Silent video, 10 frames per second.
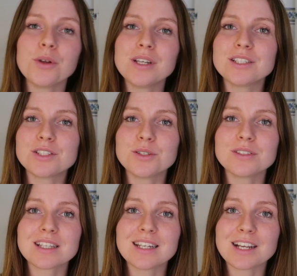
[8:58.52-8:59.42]
all you need to do
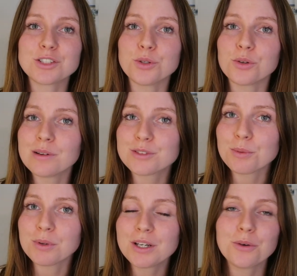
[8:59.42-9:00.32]
is connect your
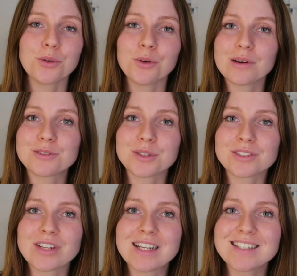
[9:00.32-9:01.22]
crypto wallet or your crypto
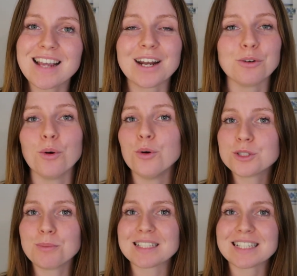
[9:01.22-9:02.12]
exchange, and it will
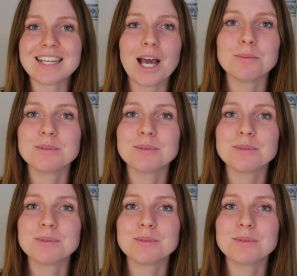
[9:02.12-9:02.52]
automatically